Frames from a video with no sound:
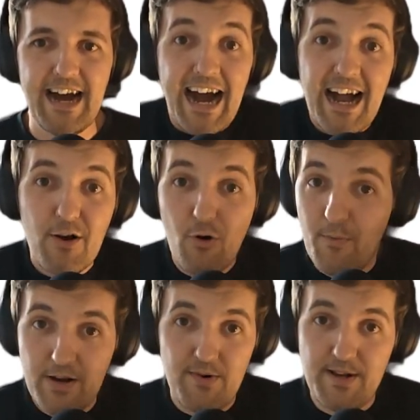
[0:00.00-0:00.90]
Call
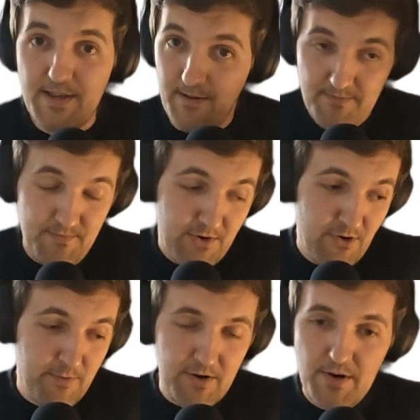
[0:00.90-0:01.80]
me crazy,
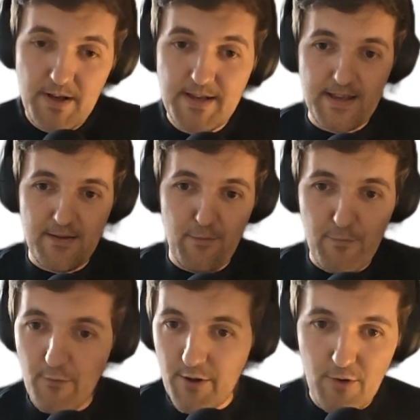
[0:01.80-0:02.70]

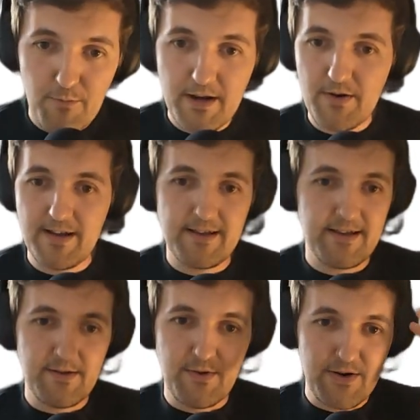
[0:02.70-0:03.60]
fully
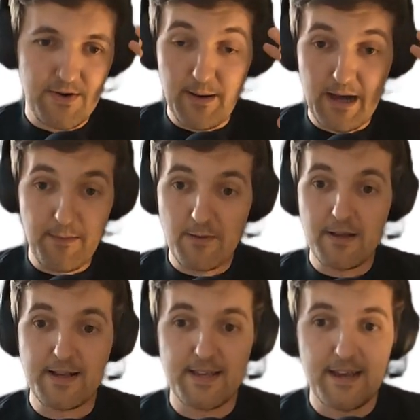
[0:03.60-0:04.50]
opinionated. I may be
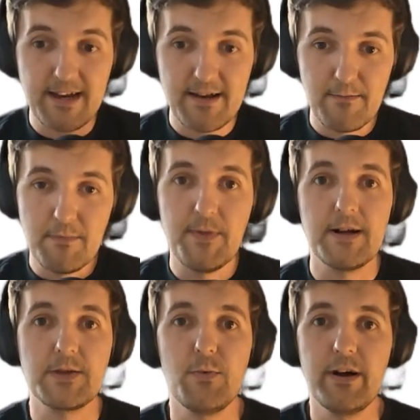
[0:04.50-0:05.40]
insane, but
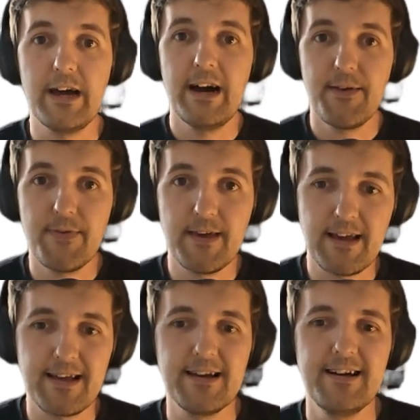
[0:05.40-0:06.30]
that's why I
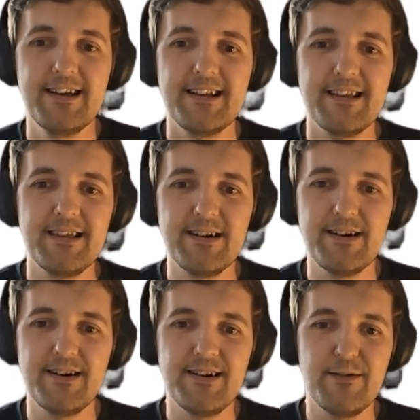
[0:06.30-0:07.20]
think
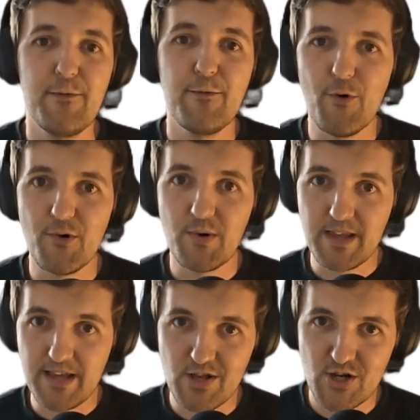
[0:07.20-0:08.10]
the
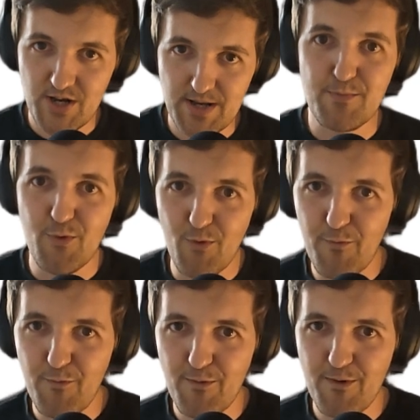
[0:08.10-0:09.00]
4D chess
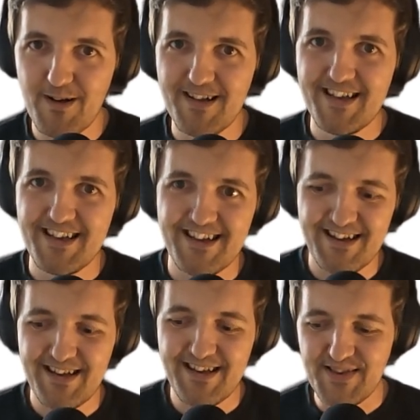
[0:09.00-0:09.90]
move
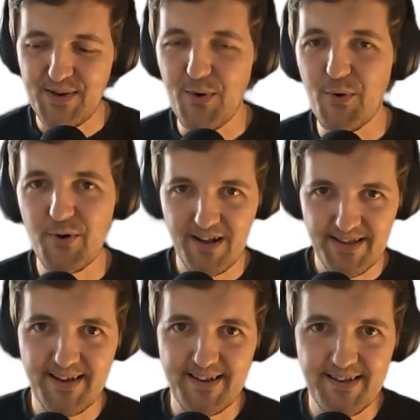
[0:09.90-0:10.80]
is
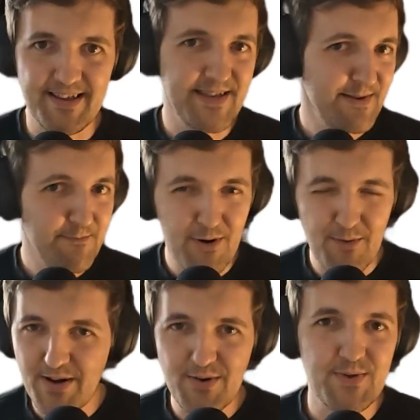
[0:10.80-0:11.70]
orientated. It's
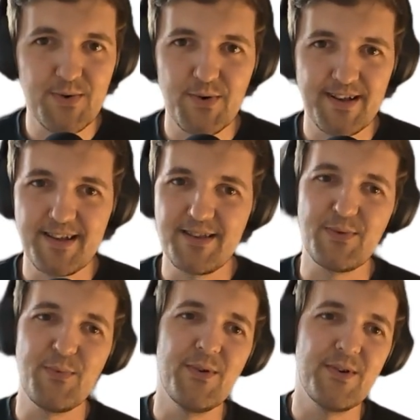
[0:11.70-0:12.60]
probably not orientated
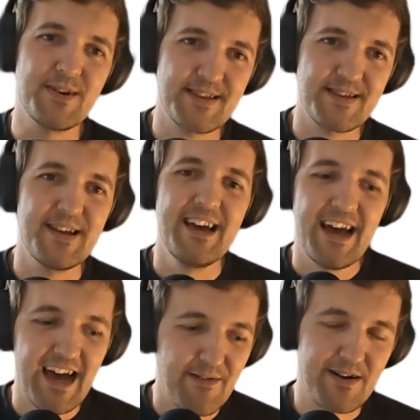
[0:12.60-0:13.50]
towards
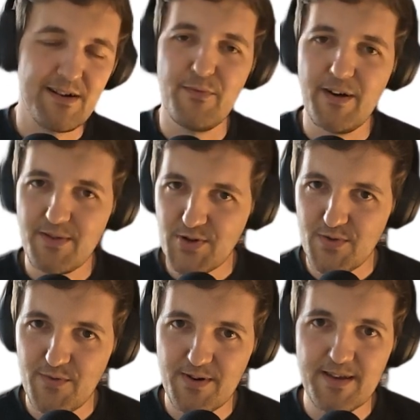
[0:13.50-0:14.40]
having an advantage
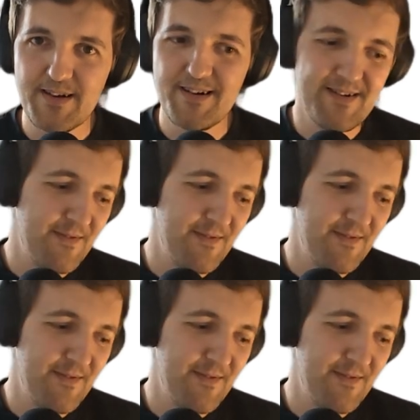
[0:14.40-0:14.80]
over the,